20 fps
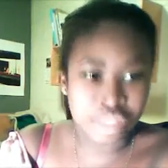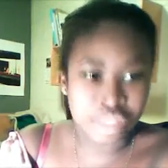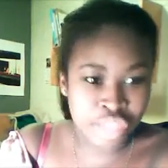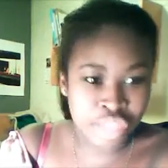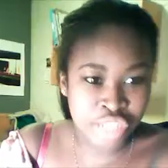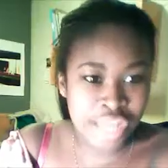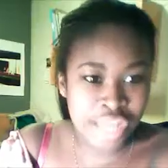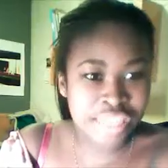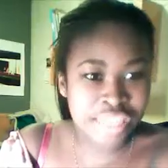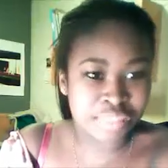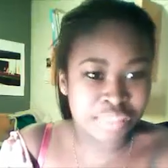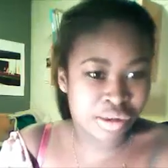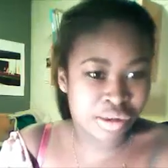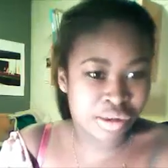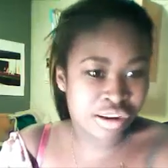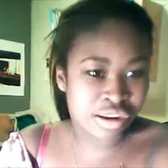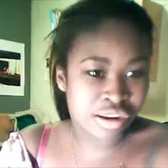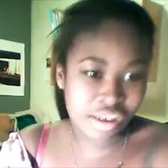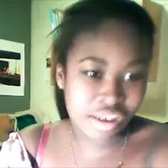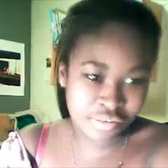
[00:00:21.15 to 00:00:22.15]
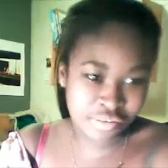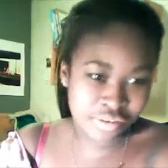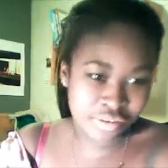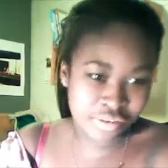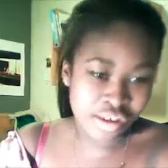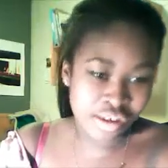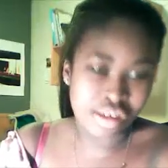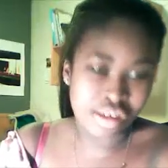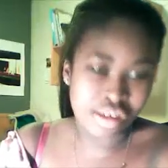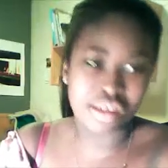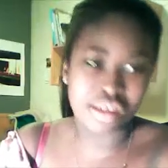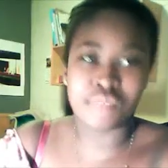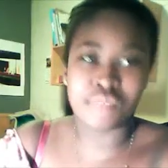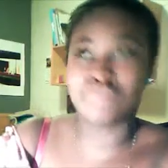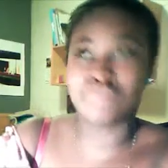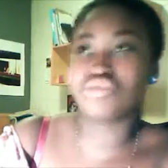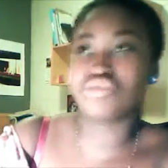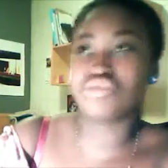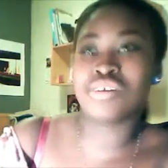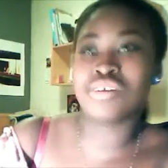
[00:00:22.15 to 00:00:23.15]
change my life. And I'm
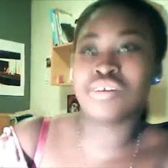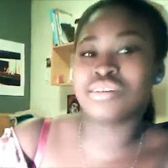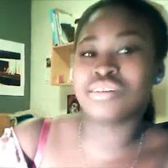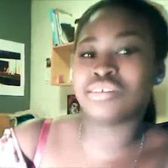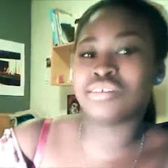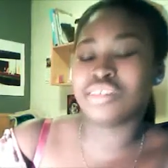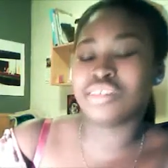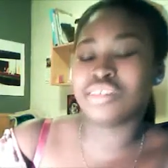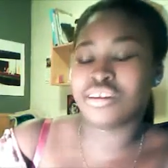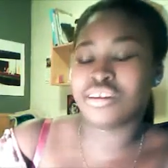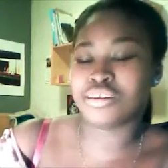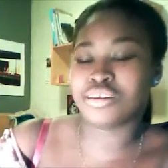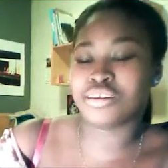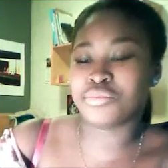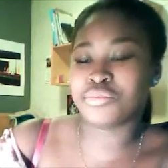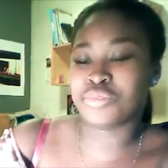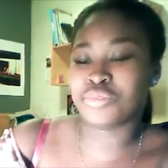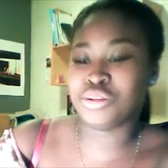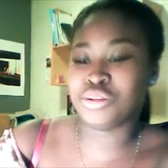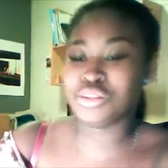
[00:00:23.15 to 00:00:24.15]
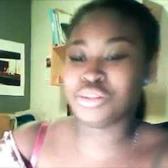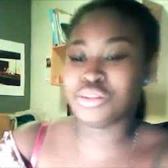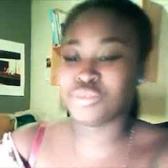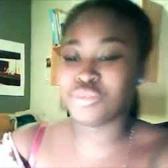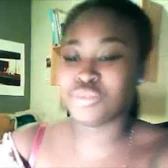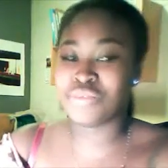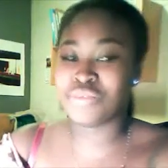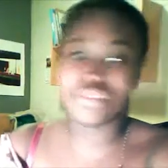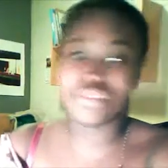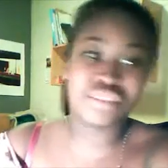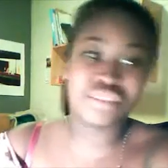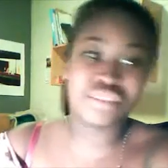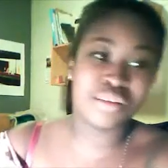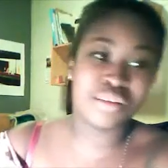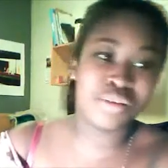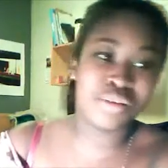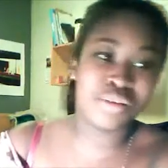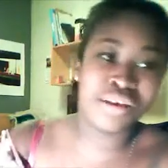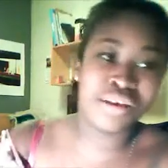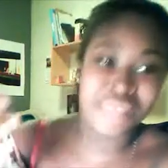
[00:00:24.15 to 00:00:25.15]
not trying to like lose weight for the
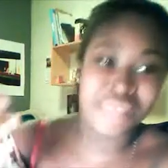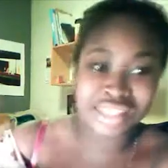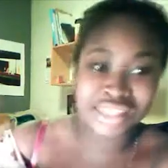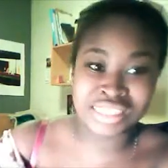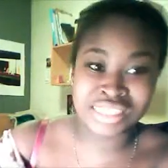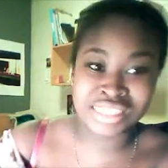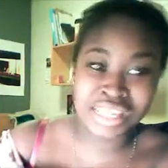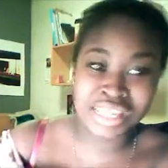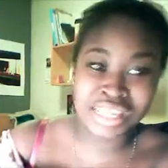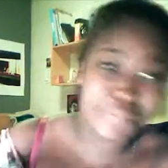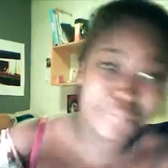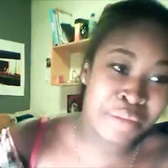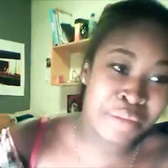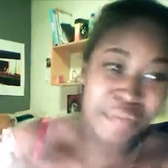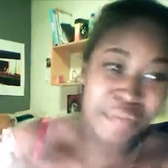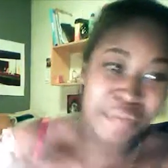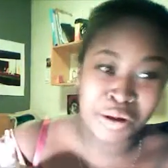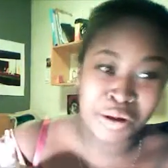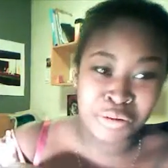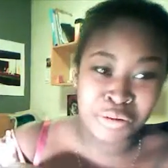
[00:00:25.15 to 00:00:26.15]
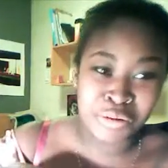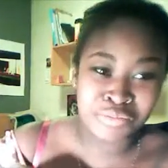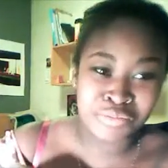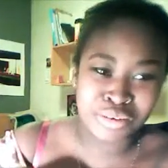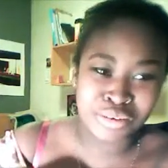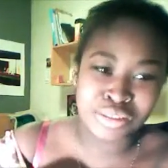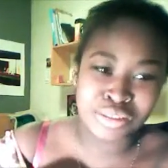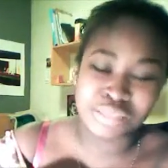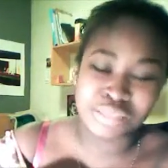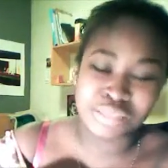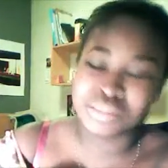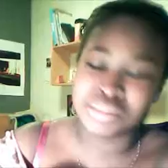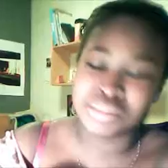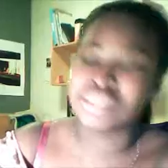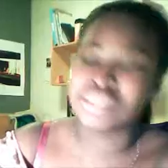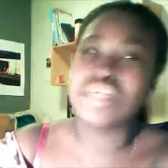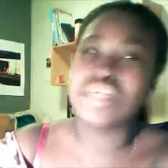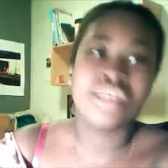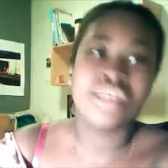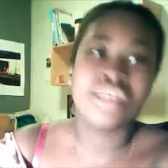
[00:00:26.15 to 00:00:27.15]
summer and that's it, put it back on for Christmas.
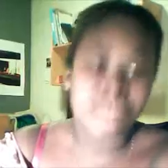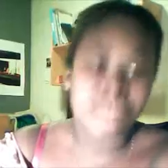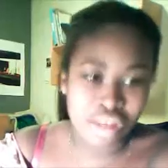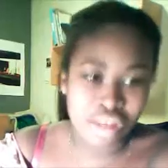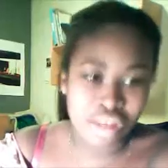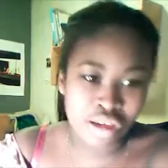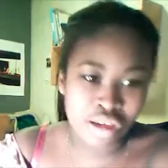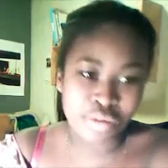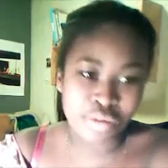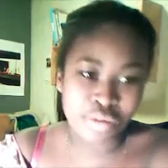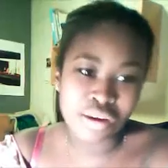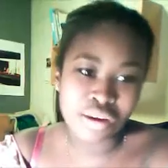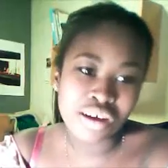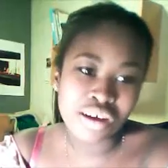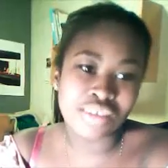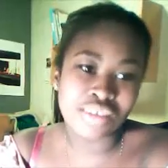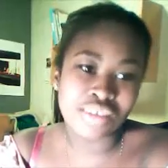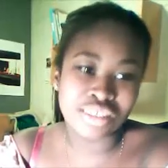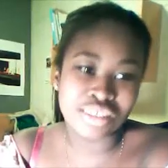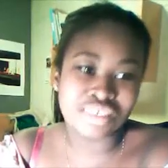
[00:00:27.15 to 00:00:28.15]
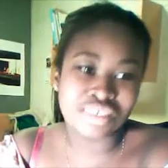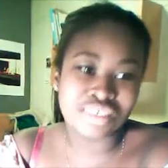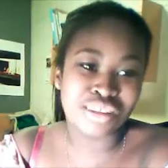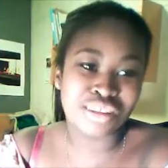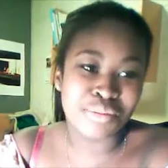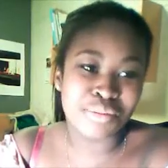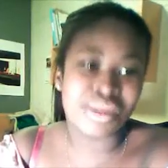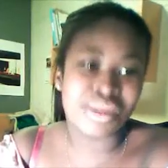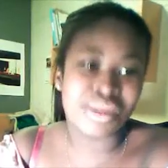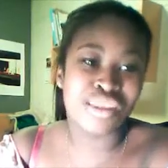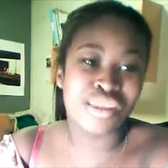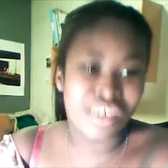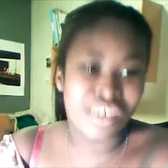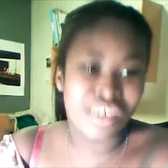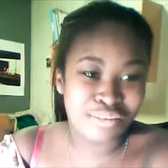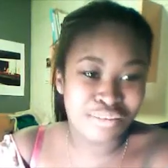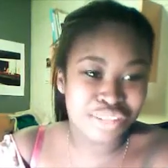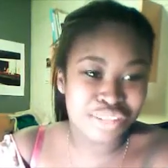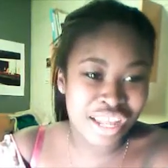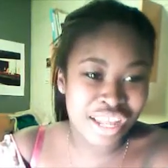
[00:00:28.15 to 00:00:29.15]
No, this is going to be a
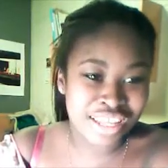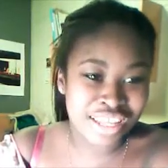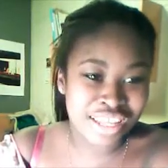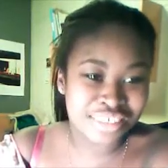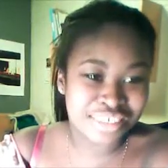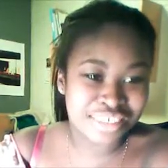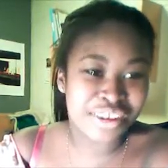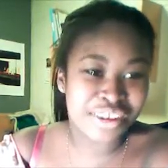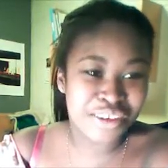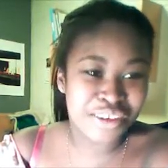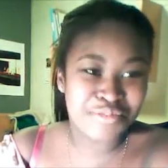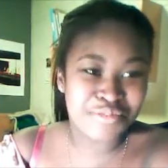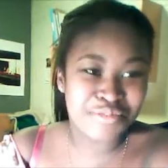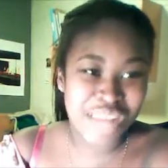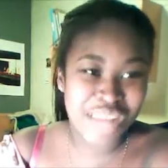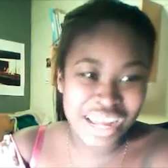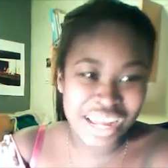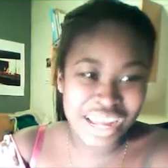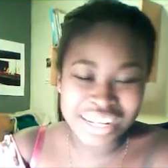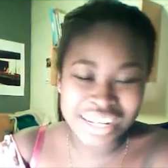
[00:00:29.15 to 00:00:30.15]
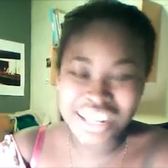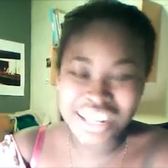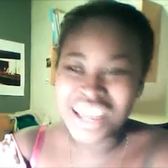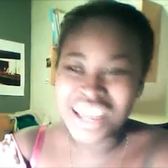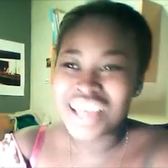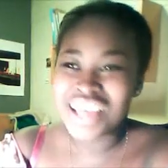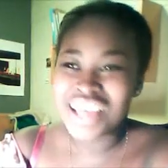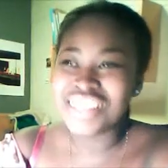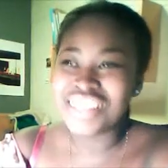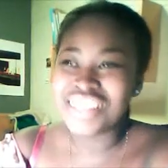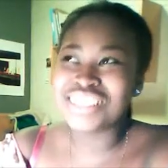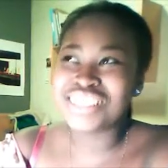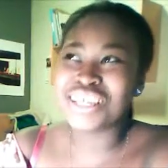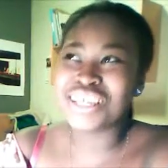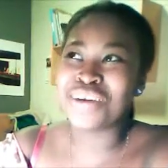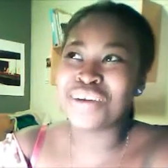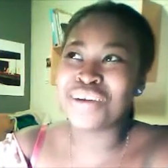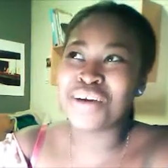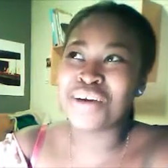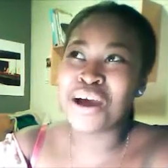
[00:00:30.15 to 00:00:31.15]
life change, a life plan. So
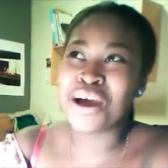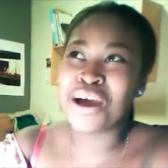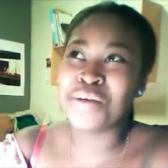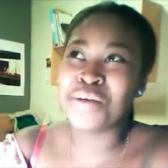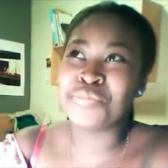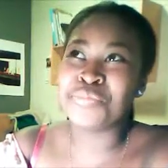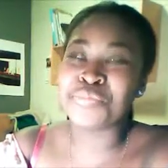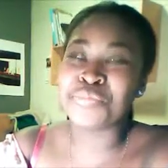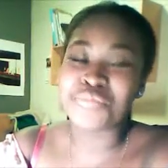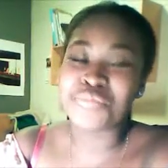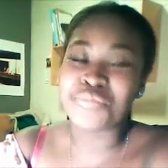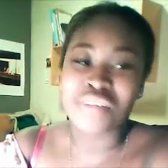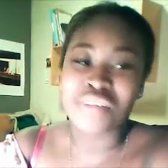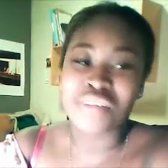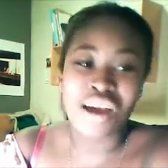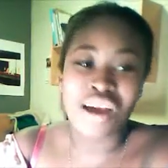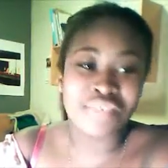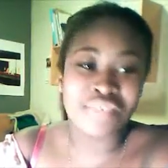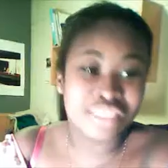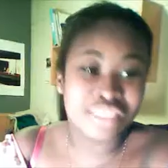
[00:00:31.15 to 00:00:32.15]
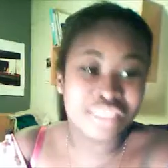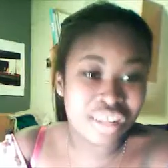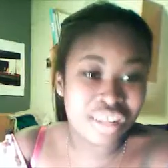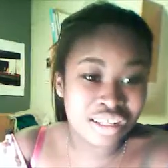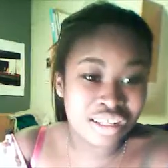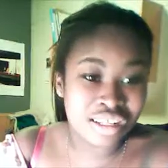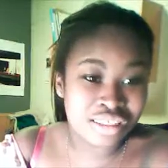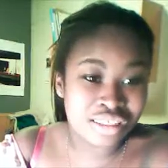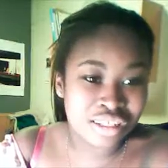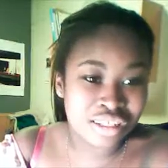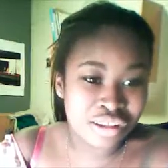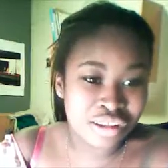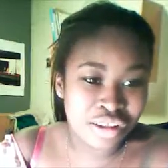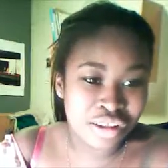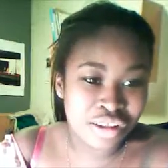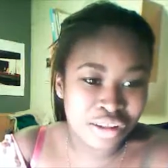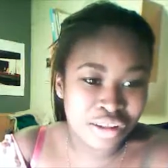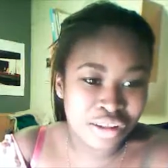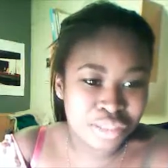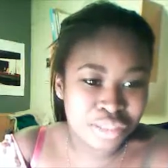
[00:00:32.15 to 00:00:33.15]
um, I've decided to, you
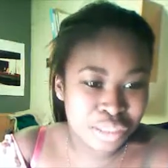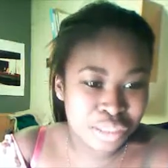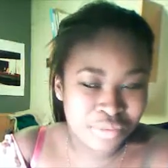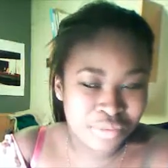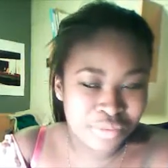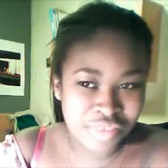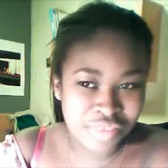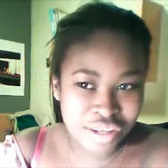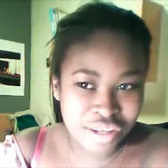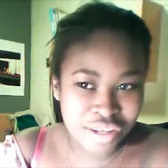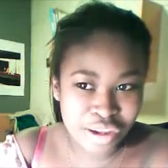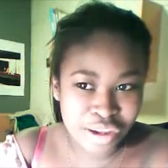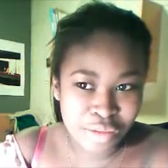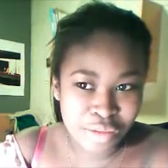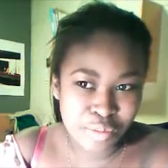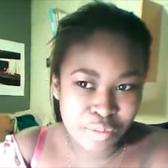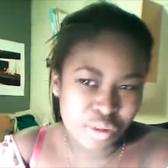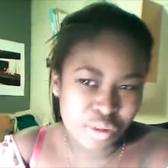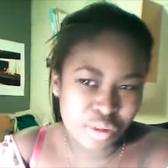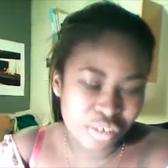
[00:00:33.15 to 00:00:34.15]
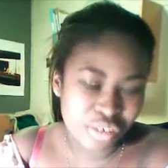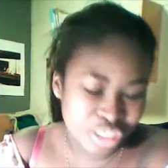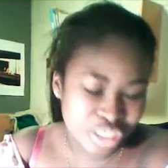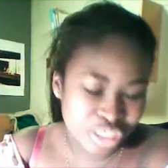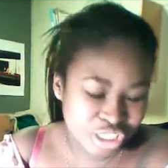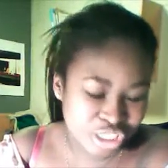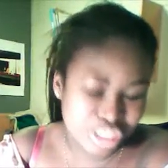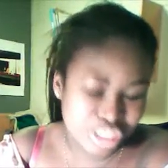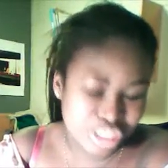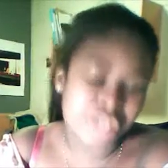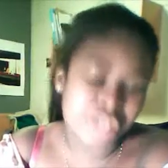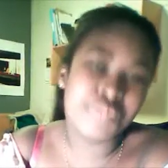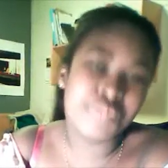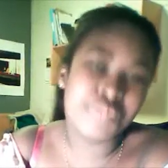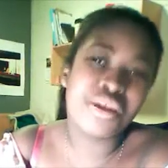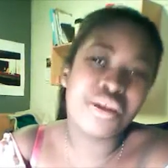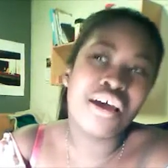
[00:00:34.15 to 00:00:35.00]
know, do a video blog on YouTube